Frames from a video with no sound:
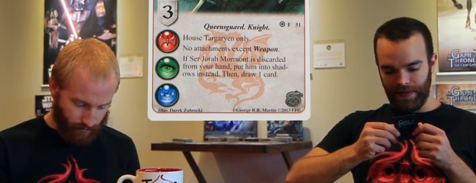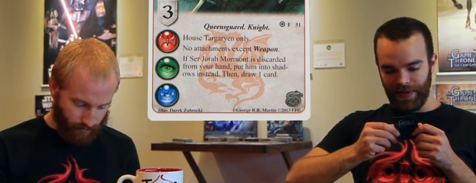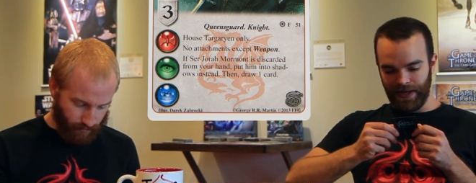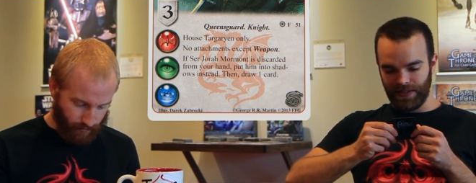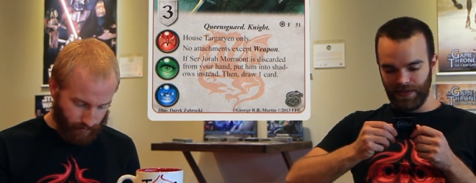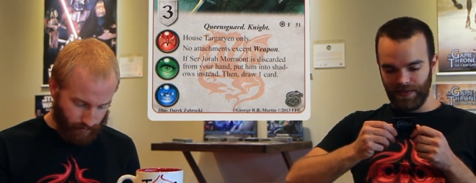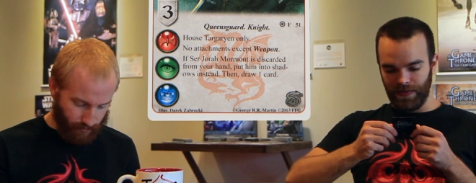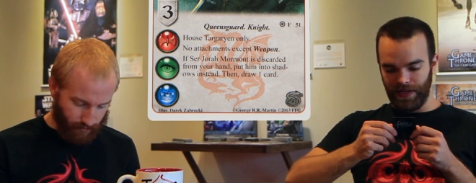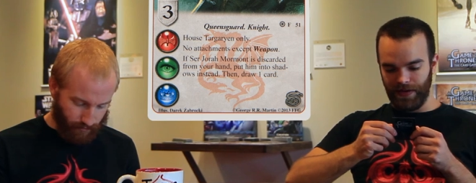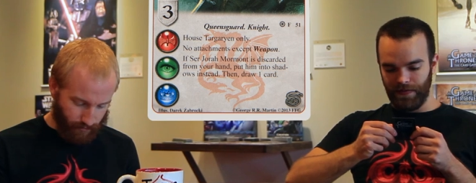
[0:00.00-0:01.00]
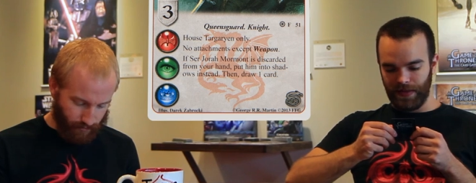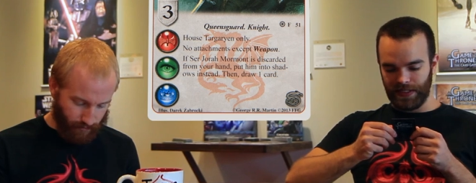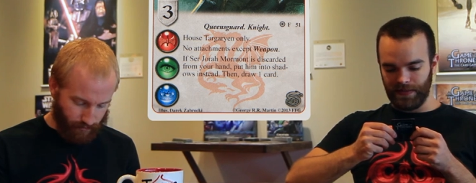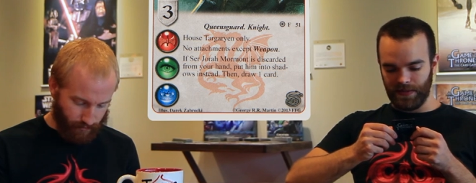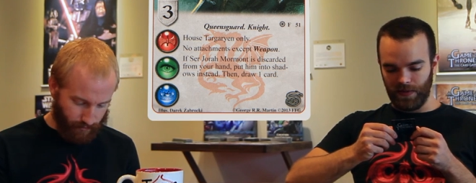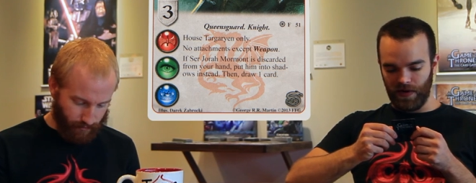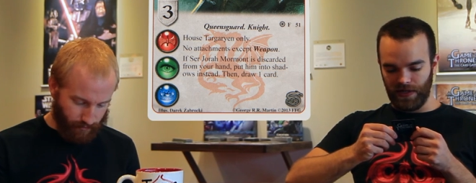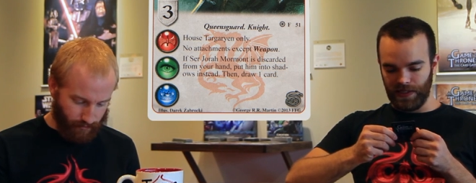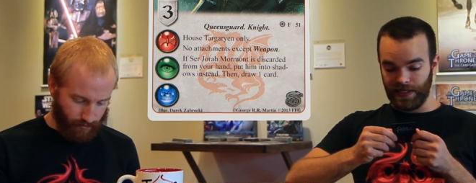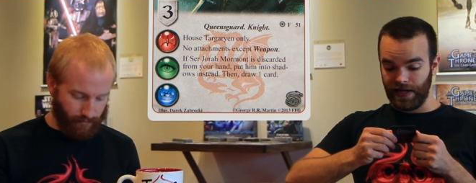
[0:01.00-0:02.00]
Speaker 1: about to uh, mess up some
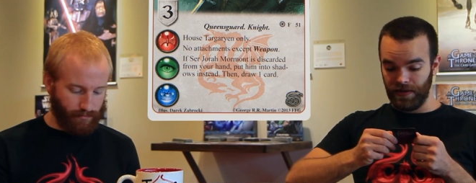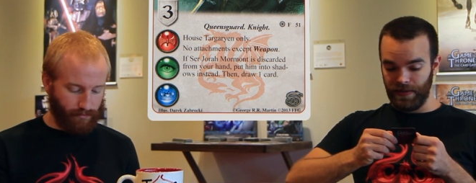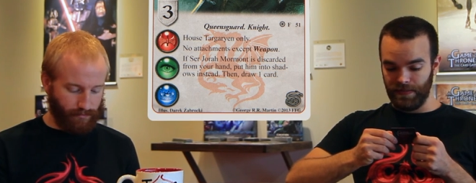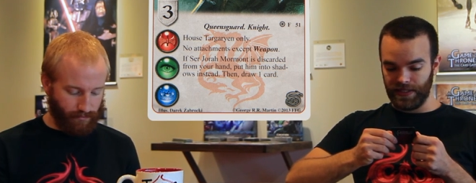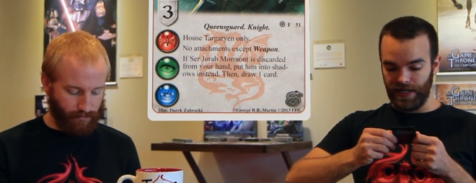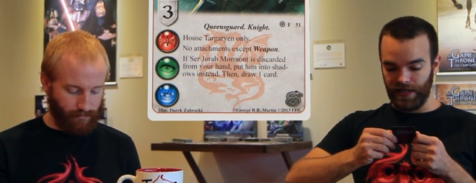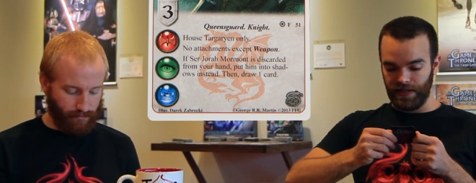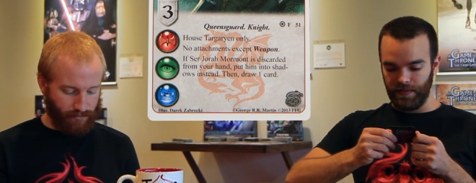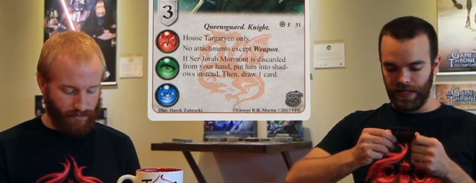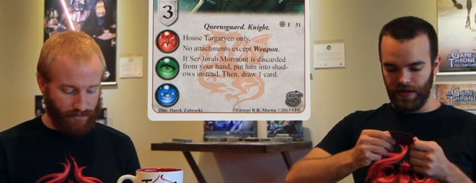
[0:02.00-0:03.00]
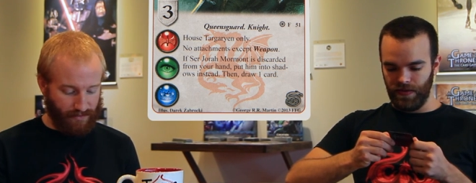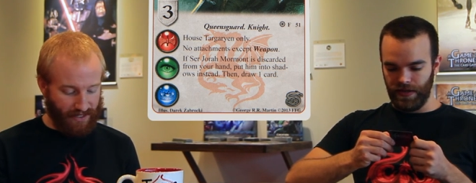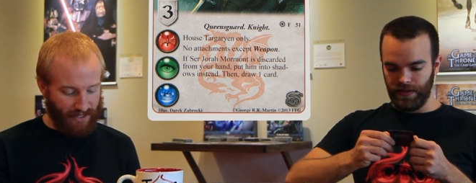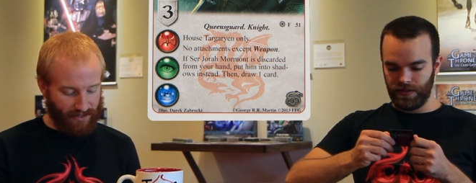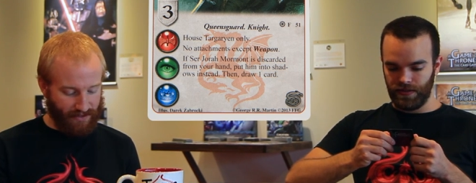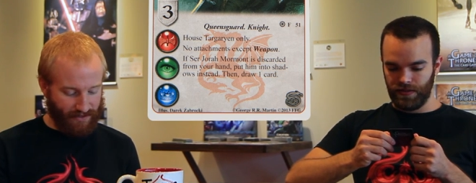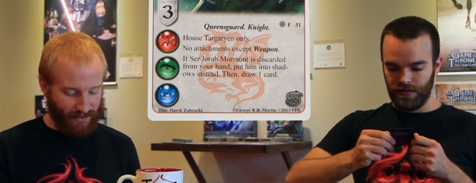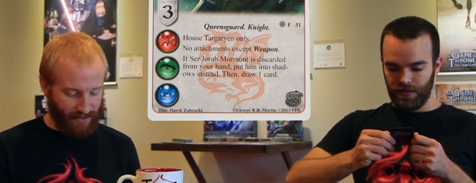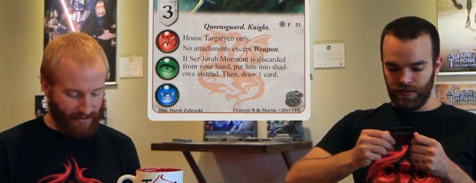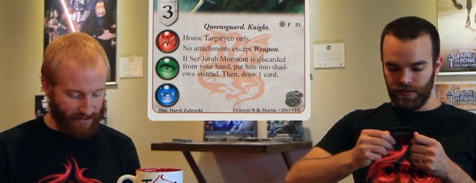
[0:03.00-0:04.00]
Greyjoys. I could be mistaken there, but who yeah, knows? It
Speaker 2: looks
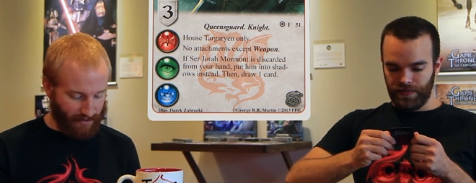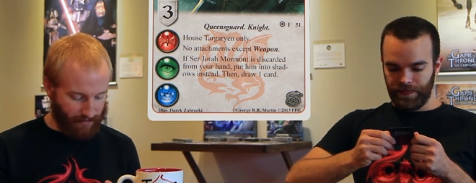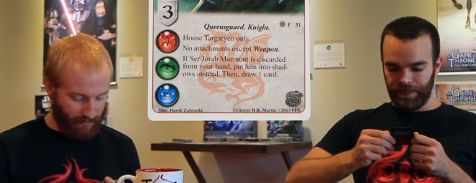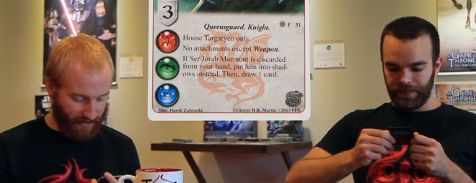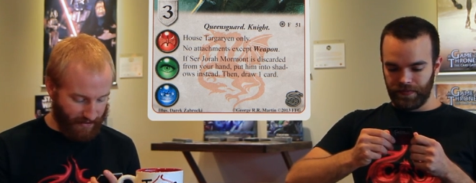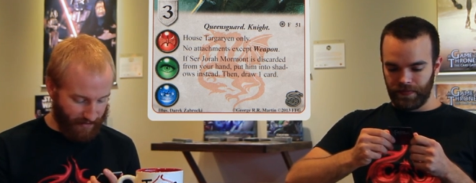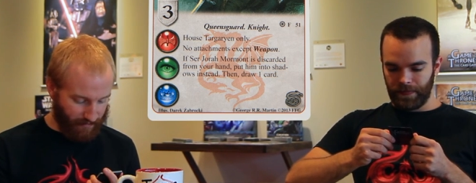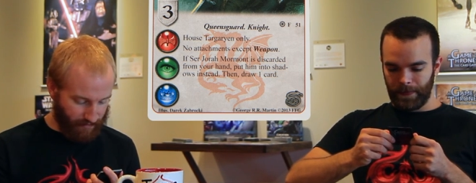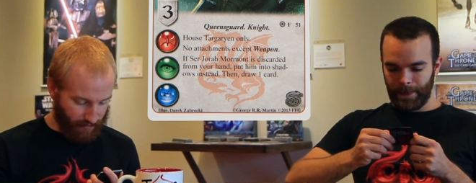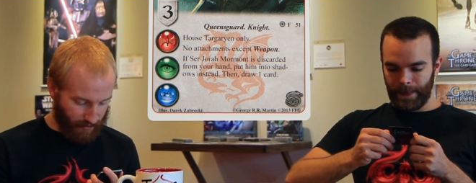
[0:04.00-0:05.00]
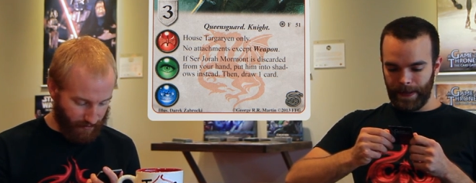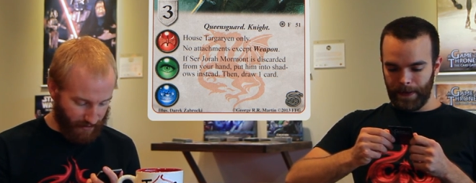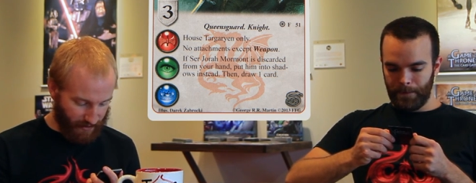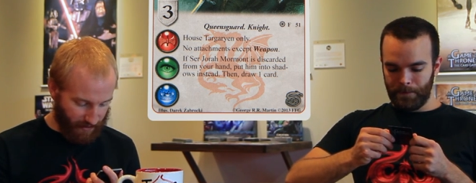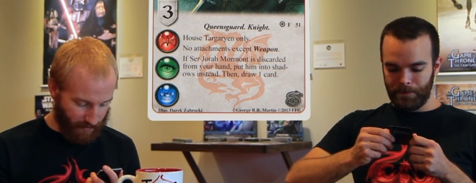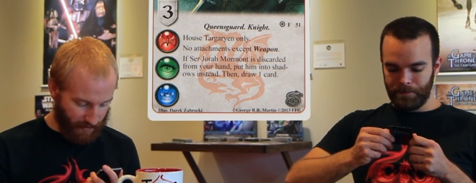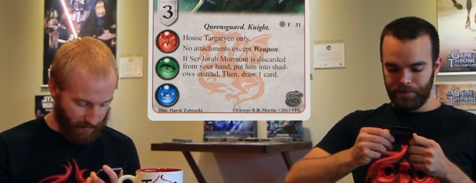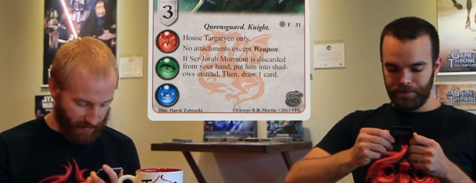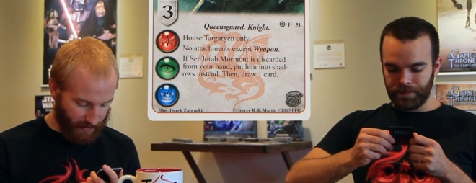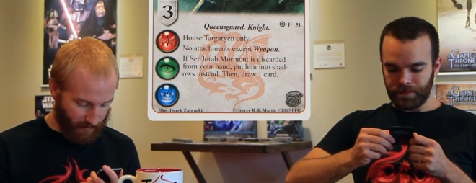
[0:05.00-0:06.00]
like he's in mess up mode. There could be a
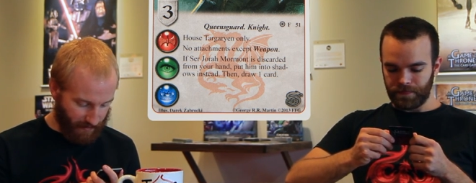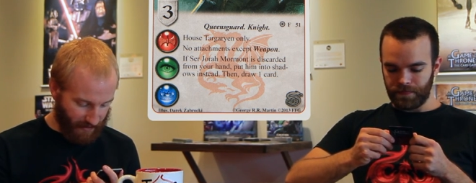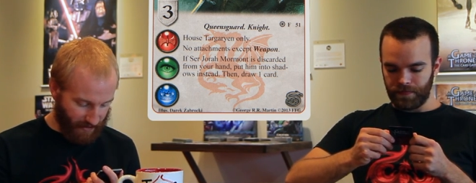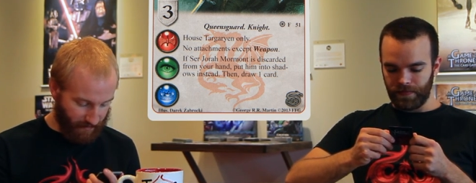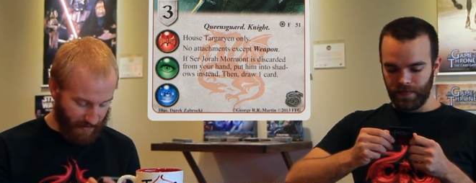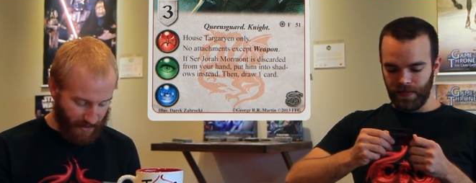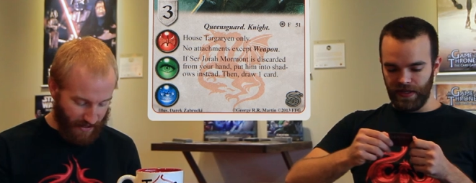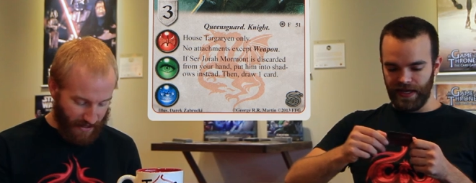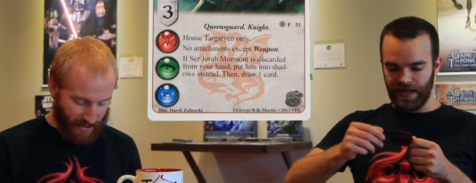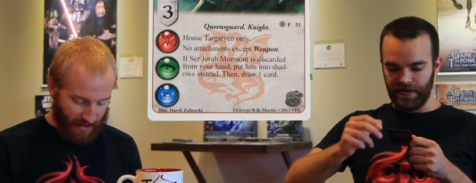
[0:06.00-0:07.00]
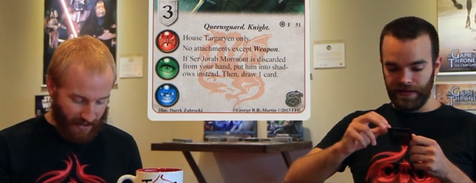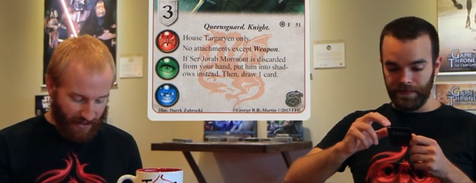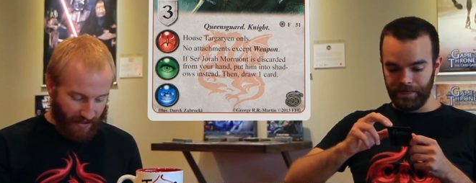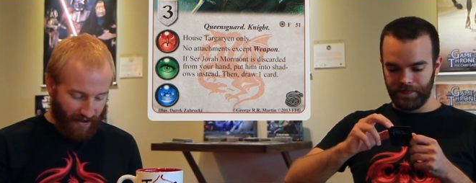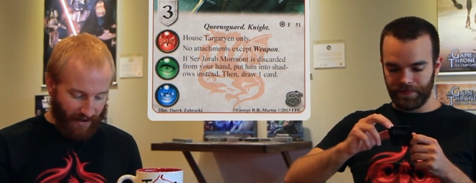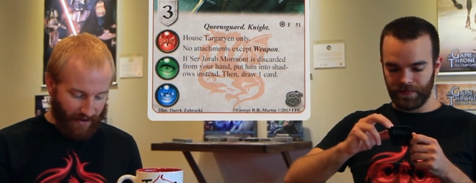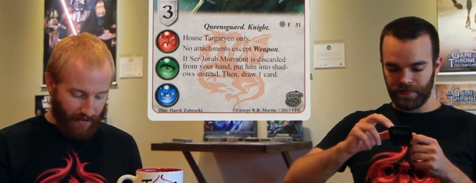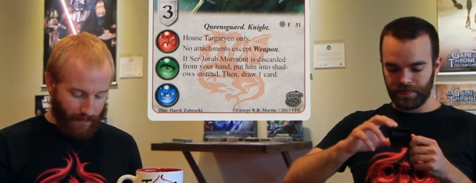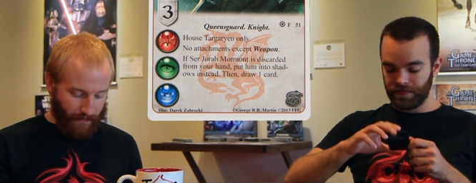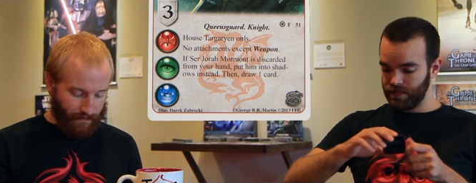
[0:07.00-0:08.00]
warship behind him. Yeah, I don't know.
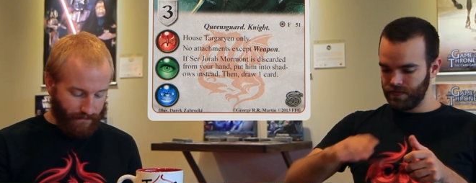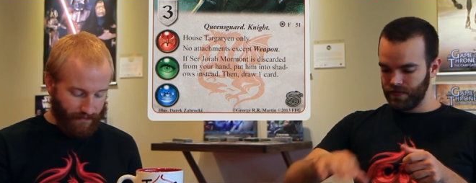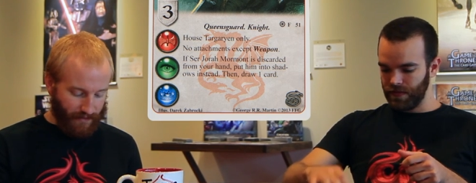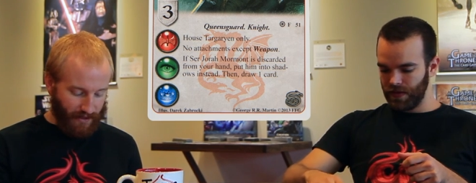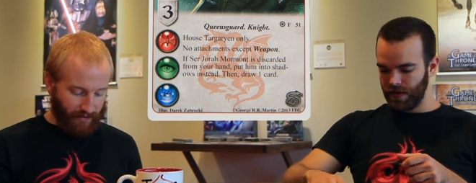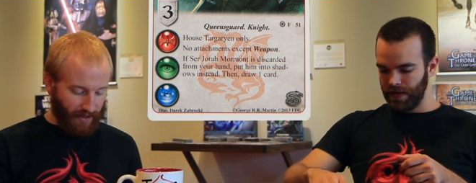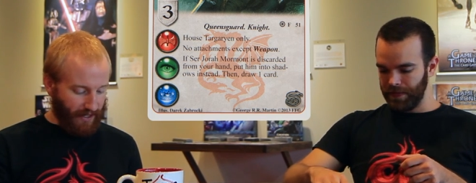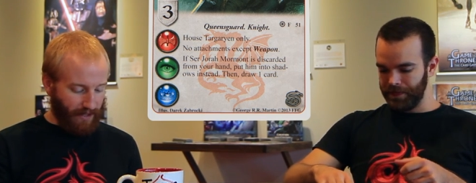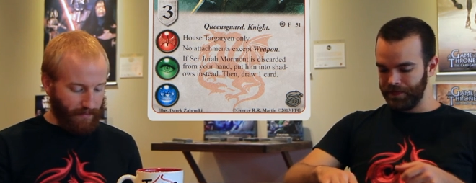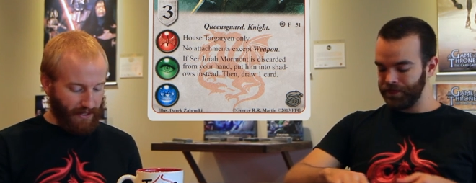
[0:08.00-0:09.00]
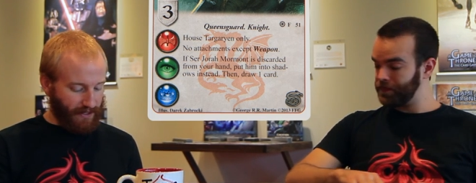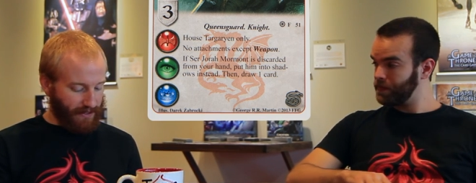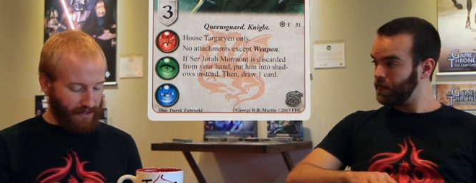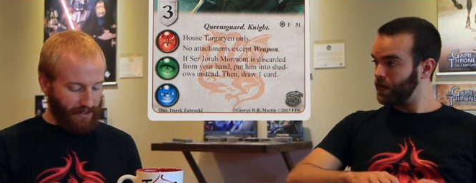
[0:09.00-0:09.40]
Um, okay, I mean,